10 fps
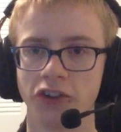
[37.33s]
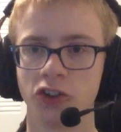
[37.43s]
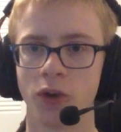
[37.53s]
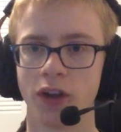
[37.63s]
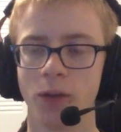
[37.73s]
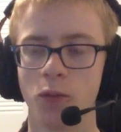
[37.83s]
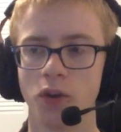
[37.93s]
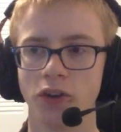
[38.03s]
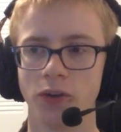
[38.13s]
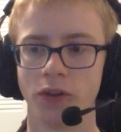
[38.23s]
showing up
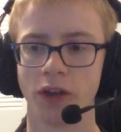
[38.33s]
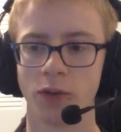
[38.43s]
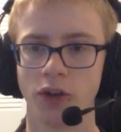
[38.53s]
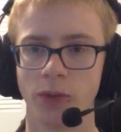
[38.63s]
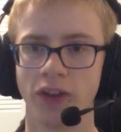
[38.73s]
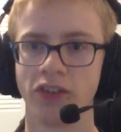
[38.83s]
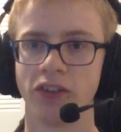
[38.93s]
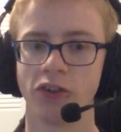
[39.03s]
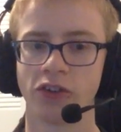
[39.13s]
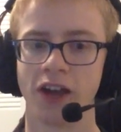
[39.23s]
when your base
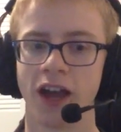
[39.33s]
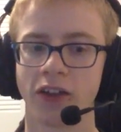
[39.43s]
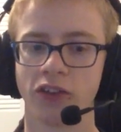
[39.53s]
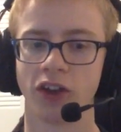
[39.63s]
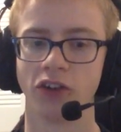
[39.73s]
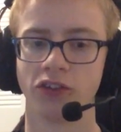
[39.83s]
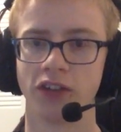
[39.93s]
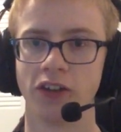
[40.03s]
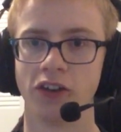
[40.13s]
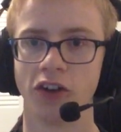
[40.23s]
is under attack. Titles
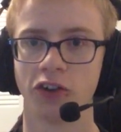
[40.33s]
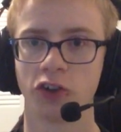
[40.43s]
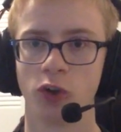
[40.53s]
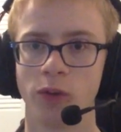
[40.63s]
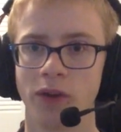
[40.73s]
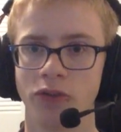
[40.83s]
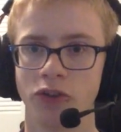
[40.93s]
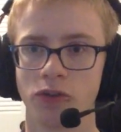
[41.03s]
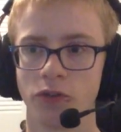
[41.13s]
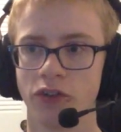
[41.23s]
tend to not show up
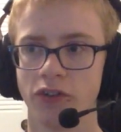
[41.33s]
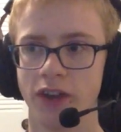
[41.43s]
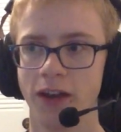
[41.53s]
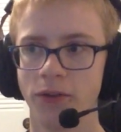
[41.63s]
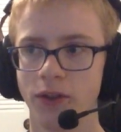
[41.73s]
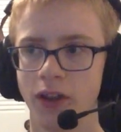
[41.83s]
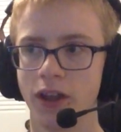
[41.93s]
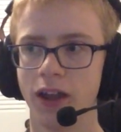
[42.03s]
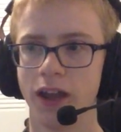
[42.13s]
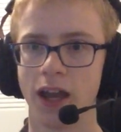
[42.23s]
after your first death.
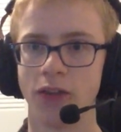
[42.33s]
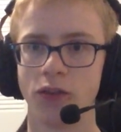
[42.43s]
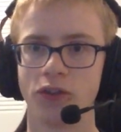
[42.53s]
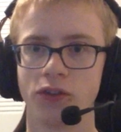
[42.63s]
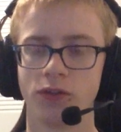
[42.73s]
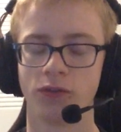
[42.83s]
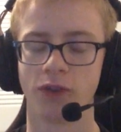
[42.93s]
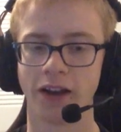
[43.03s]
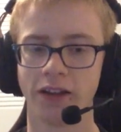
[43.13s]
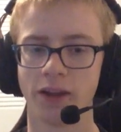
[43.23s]
And
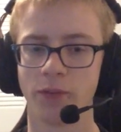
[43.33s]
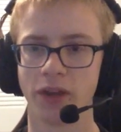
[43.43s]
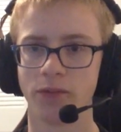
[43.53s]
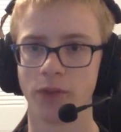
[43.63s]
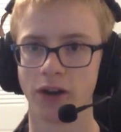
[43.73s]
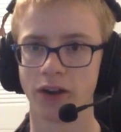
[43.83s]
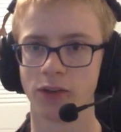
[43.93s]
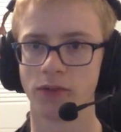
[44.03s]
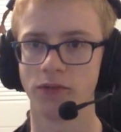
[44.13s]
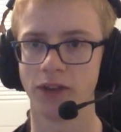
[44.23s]
finally, a big bug
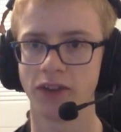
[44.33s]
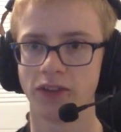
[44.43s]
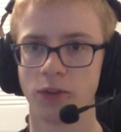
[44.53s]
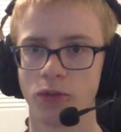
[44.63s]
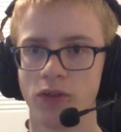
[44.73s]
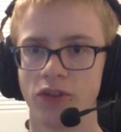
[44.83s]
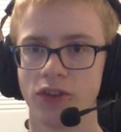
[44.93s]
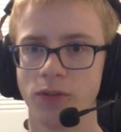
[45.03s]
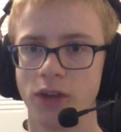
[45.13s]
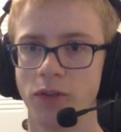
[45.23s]
has been fixed in the
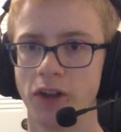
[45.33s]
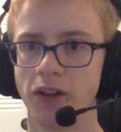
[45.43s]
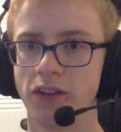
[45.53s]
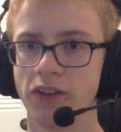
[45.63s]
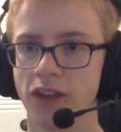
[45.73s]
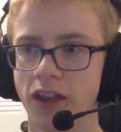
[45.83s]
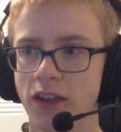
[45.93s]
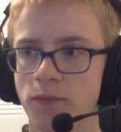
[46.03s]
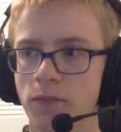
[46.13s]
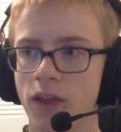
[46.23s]
previous update, but I didn't say
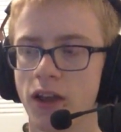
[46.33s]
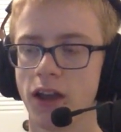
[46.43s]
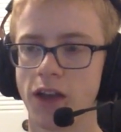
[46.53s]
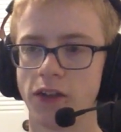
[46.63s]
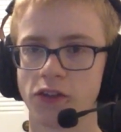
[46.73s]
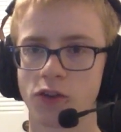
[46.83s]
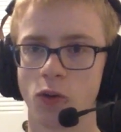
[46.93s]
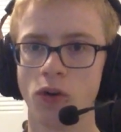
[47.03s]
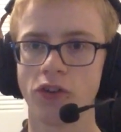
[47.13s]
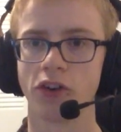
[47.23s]
it, and that
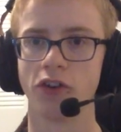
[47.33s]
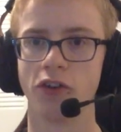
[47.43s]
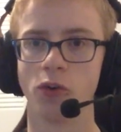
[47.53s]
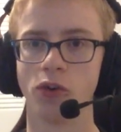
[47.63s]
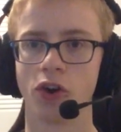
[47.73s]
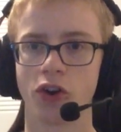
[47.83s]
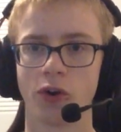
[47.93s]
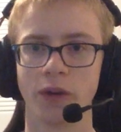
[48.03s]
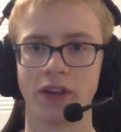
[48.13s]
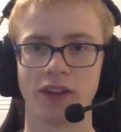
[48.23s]
scores are no
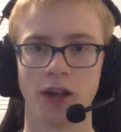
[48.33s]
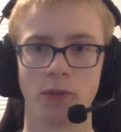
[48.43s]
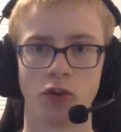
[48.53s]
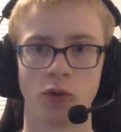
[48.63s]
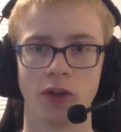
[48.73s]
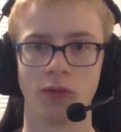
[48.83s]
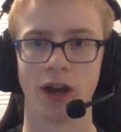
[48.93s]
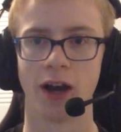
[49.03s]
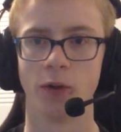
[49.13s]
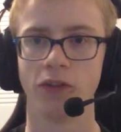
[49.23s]
longer reset between
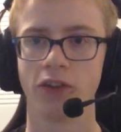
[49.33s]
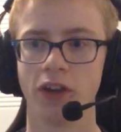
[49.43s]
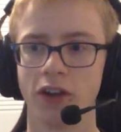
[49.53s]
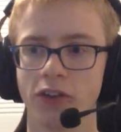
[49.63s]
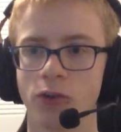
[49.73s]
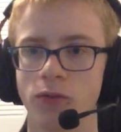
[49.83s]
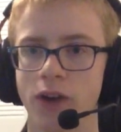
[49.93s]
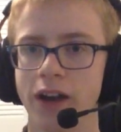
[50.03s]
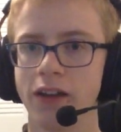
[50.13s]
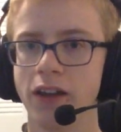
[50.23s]
rounds. So
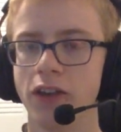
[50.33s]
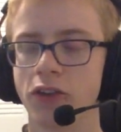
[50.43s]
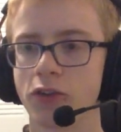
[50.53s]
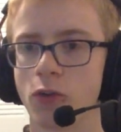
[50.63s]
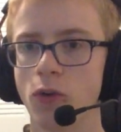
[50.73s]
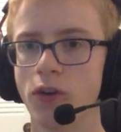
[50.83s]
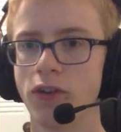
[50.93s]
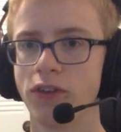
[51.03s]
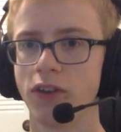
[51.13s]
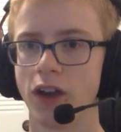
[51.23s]
finally, your
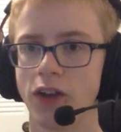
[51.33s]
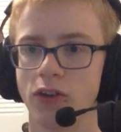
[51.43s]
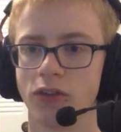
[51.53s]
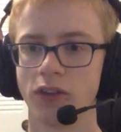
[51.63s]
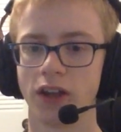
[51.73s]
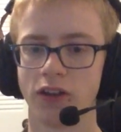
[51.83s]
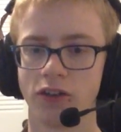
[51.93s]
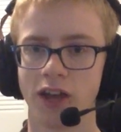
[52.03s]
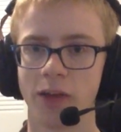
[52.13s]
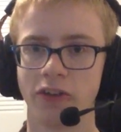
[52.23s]
scores, your
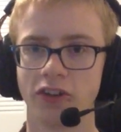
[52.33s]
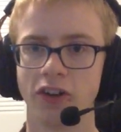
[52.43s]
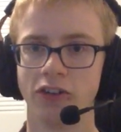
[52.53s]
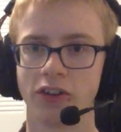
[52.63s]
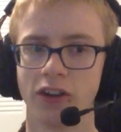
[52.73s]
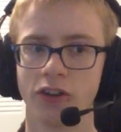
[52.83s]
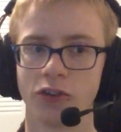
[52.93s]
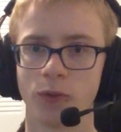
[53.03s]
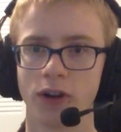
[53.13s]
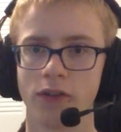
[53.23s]
damage done, your
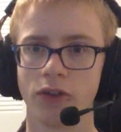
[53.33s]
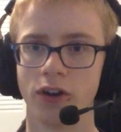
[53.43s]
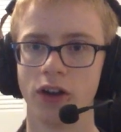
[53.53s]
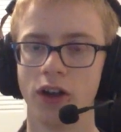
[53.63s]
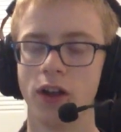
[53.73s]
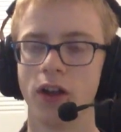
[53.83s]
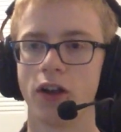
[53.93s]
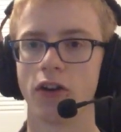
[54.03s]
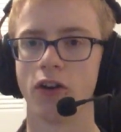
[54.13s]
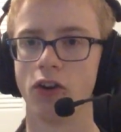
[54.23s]
kills or whatever,
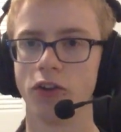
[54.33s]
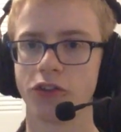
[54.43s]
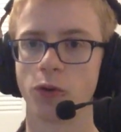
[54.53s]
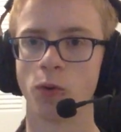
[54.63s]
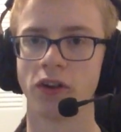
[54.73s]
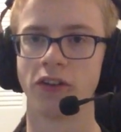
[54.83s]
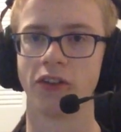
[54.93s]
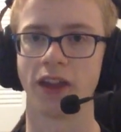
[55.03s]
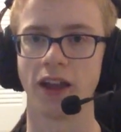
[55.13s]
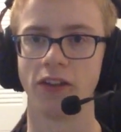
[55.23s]
are all stored
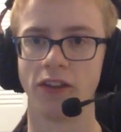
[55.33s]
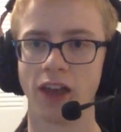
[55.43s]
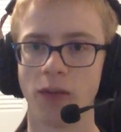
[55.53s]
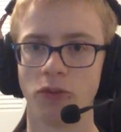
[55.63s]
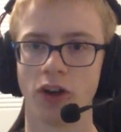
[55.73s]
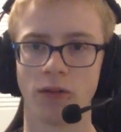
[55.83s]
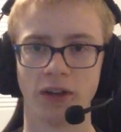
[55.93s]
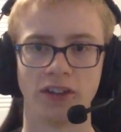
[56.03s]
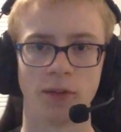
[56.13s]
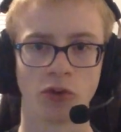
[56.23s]
until the end of the game and not
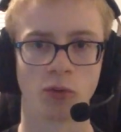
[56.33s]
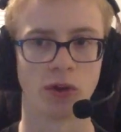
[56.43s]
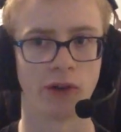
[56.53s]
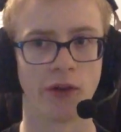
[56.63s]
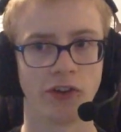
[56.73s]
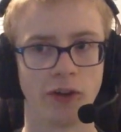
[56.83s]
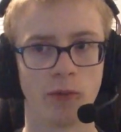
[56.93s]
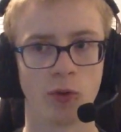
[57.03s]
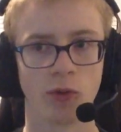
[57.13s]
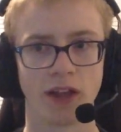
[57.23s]
reset between rounds
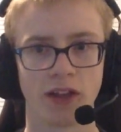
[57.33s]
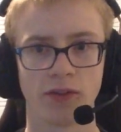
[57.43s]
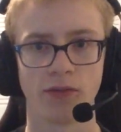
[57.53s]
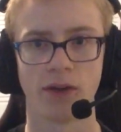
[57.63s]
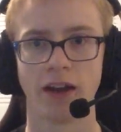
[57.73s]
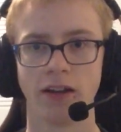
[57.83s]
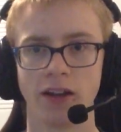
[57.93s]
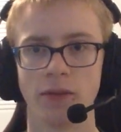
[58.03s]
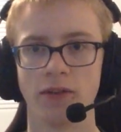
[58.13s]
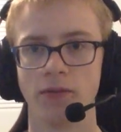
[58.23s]
anymore. Well, that's finally been